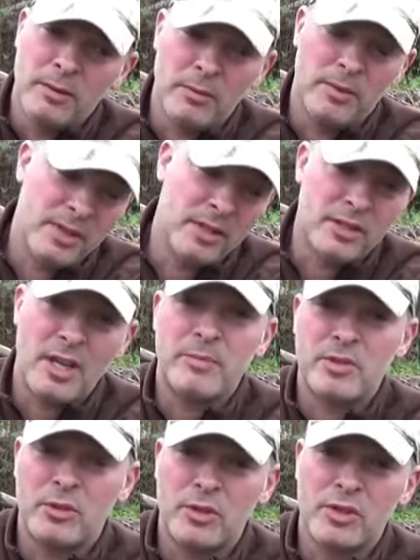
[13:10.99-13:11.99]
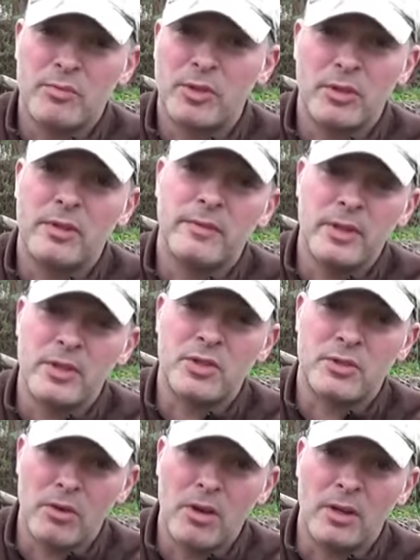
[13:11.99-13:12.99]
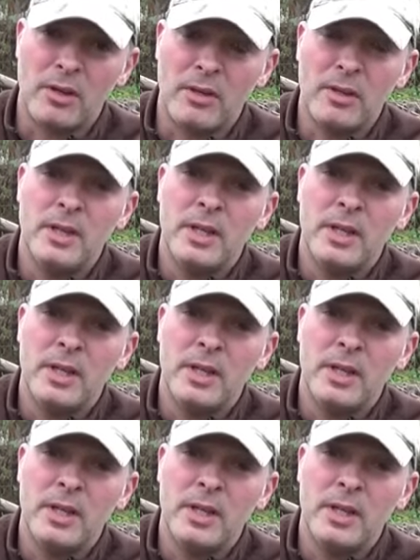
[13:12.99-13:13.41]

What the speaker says: with the exception of horse manure, they're very strong.